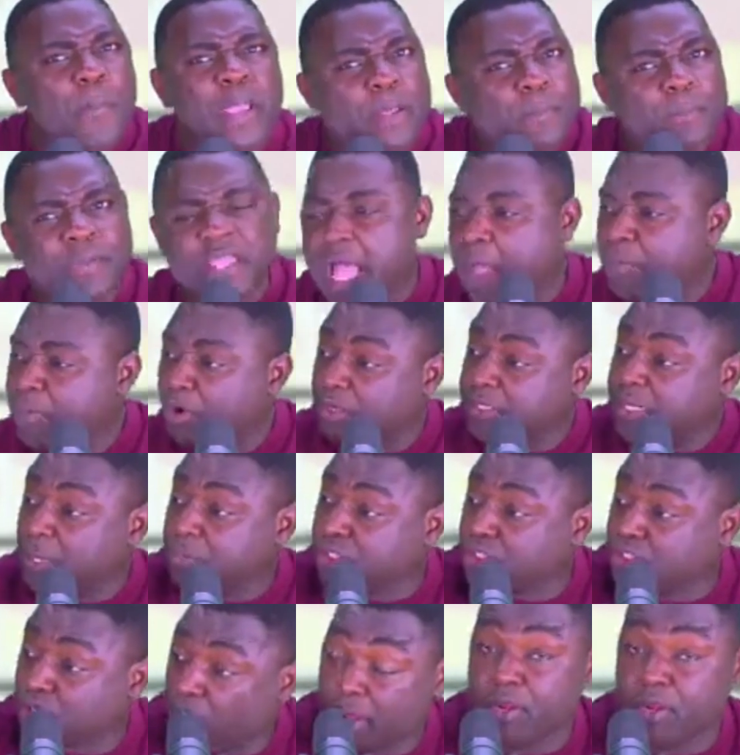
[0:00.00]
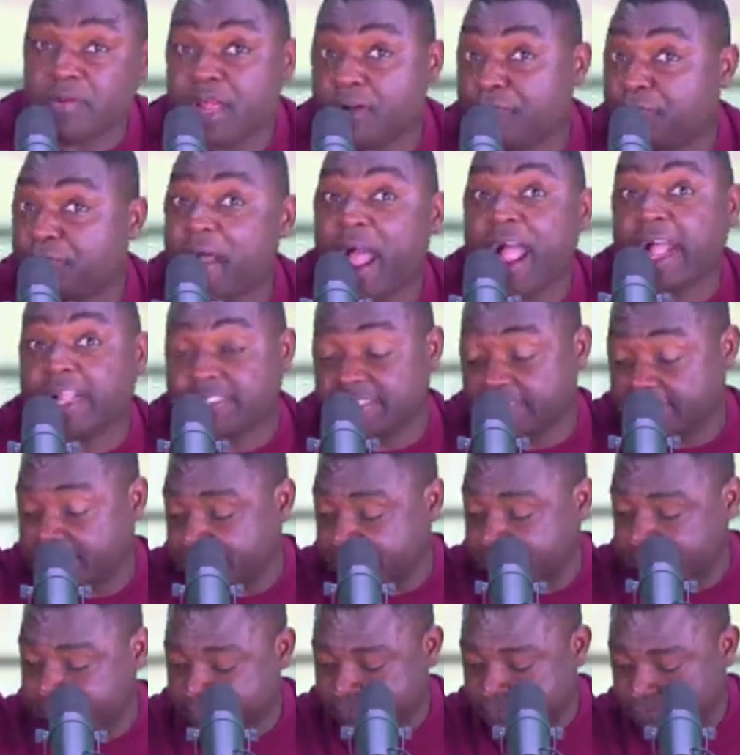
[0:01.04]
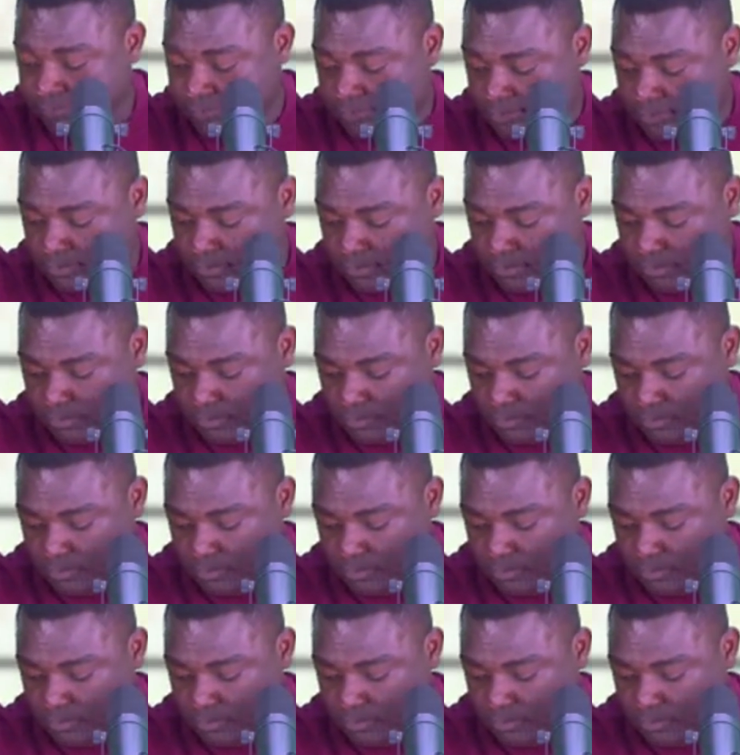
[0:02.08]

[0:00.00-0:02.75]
Kelvin Taylor, Udima Tama, and